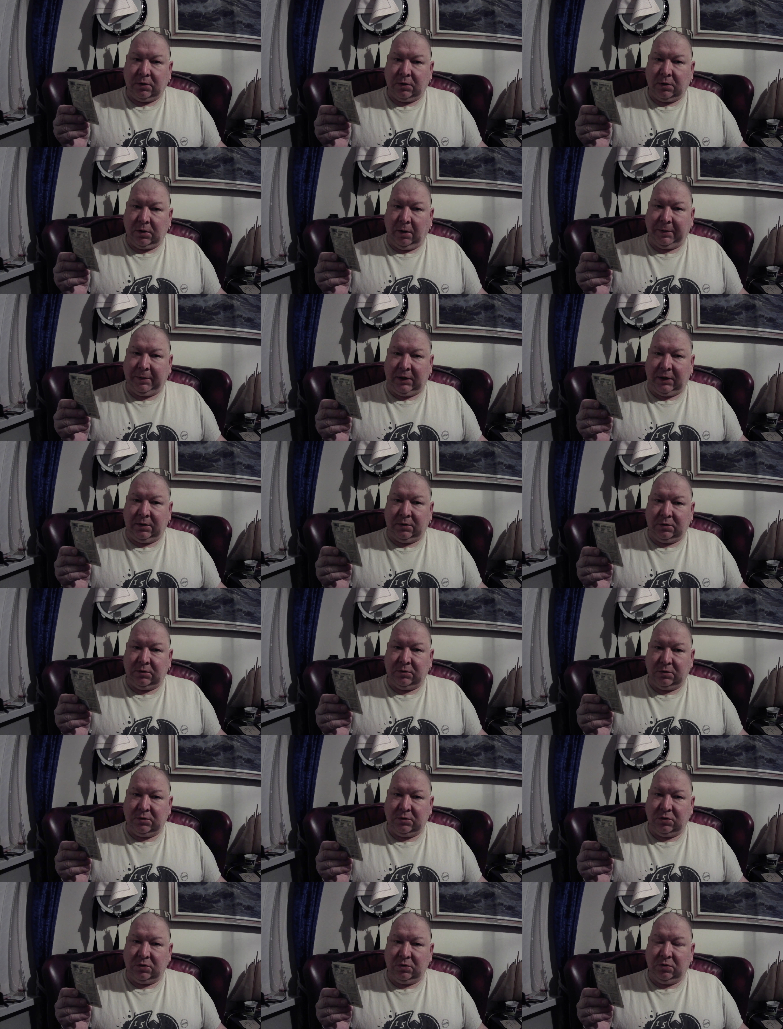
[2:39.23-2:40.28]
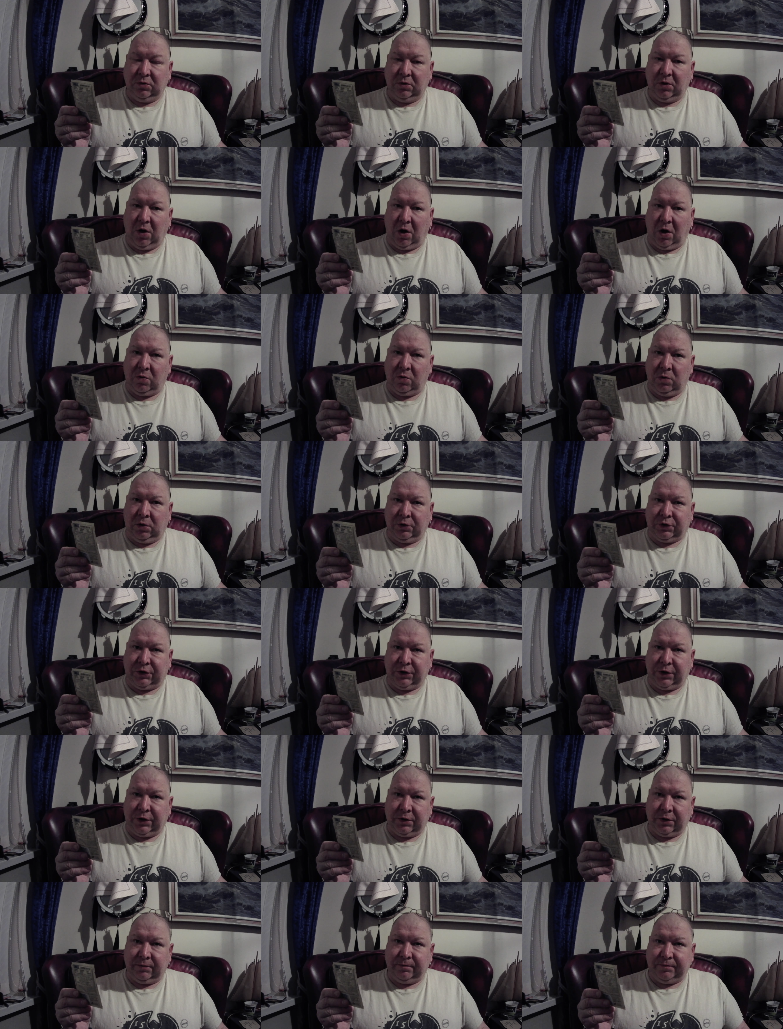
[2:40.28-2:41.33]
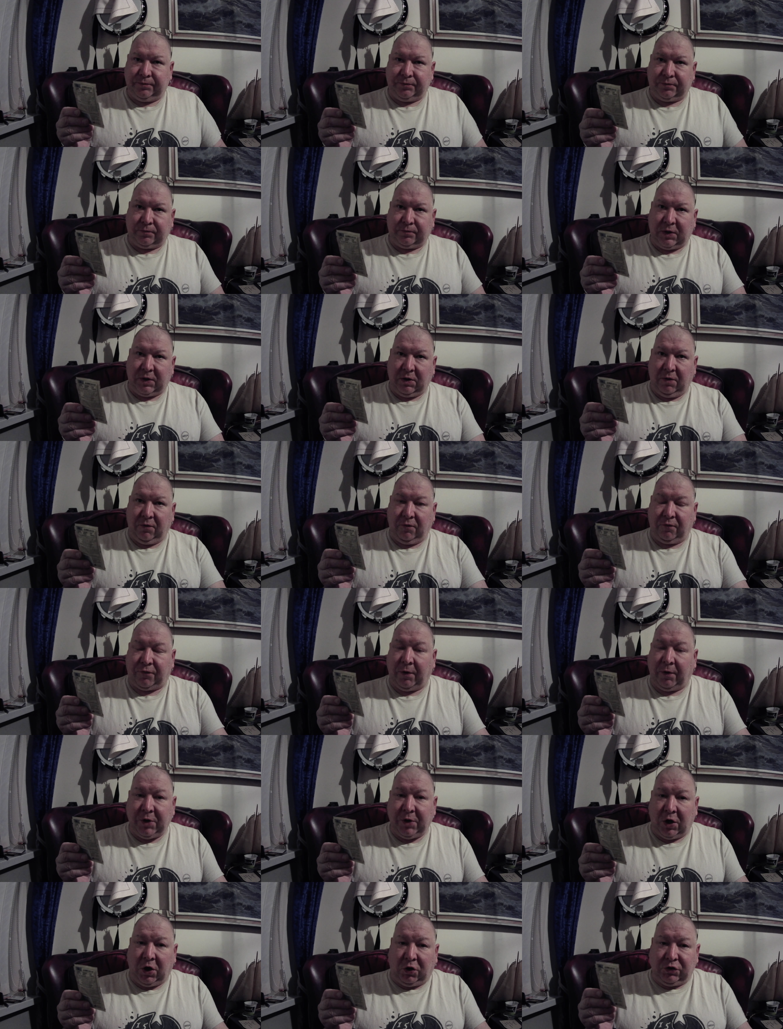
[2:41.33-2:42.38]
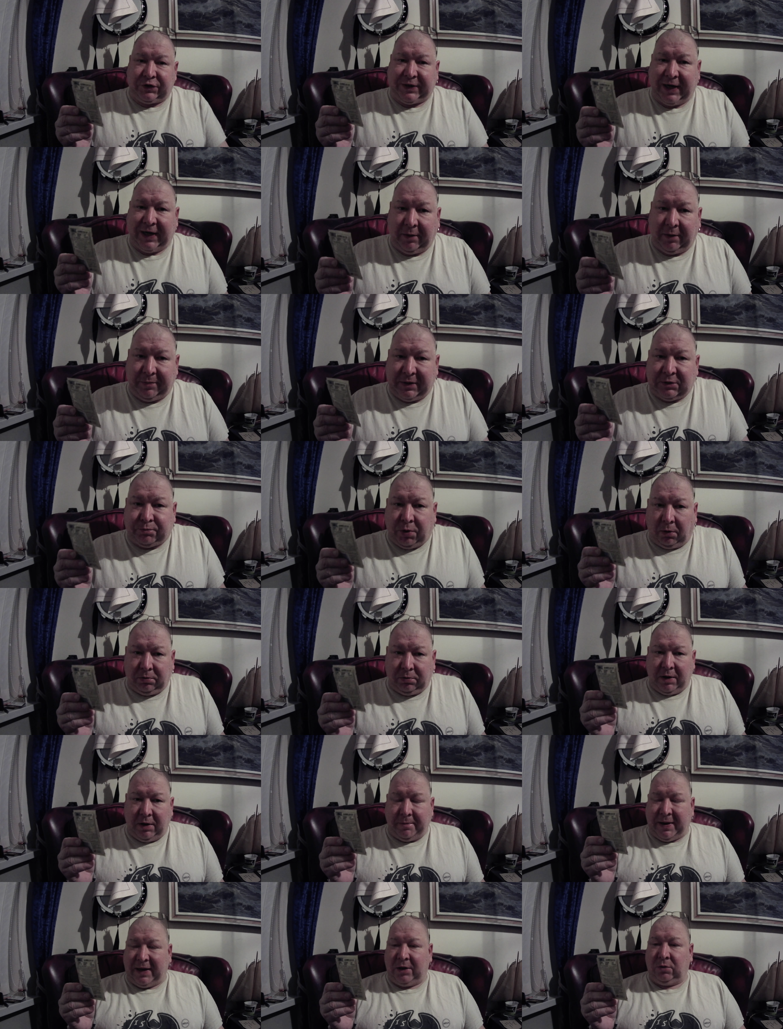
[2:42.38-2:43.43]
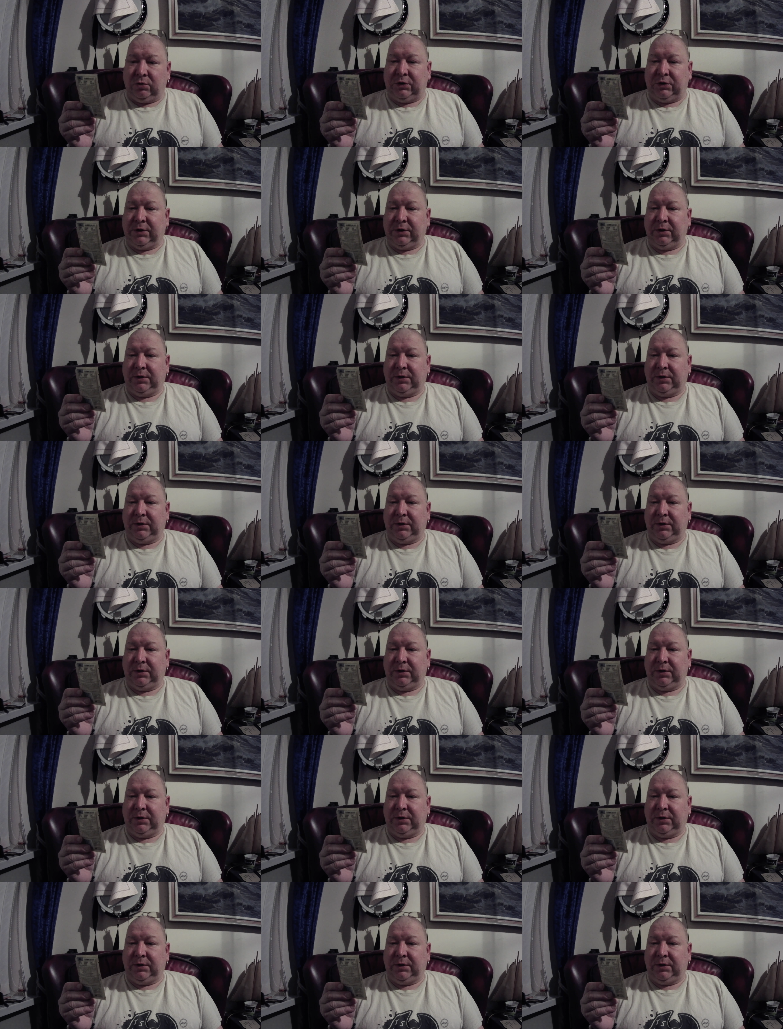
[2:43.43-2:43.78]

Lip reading: I mean, our water from the hot tap is probably about